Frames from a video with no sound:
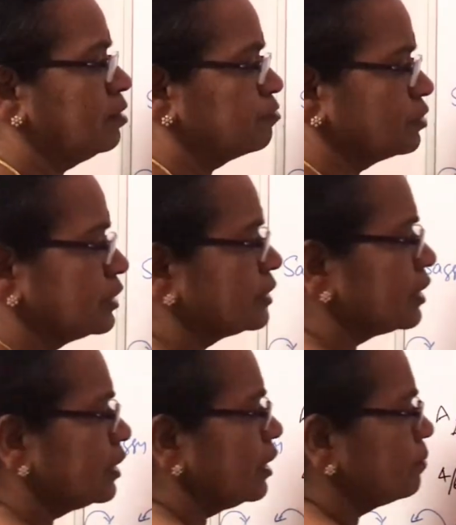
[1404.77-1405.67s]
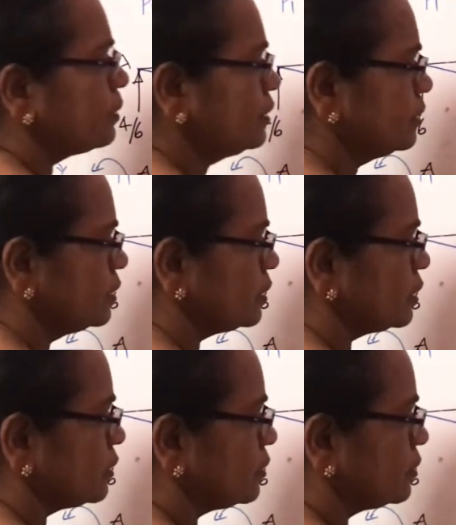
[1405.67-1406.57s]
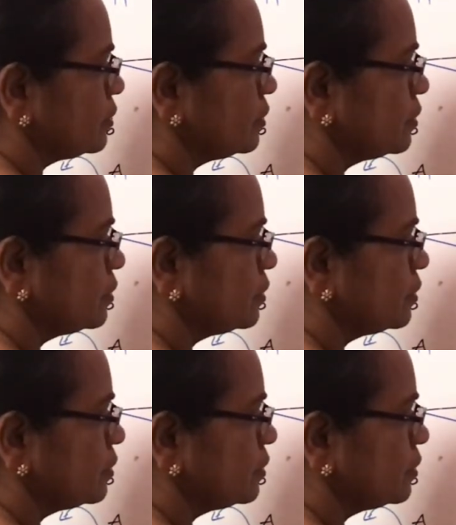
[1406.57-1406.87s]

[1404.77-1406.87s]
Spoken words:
For the third element, it is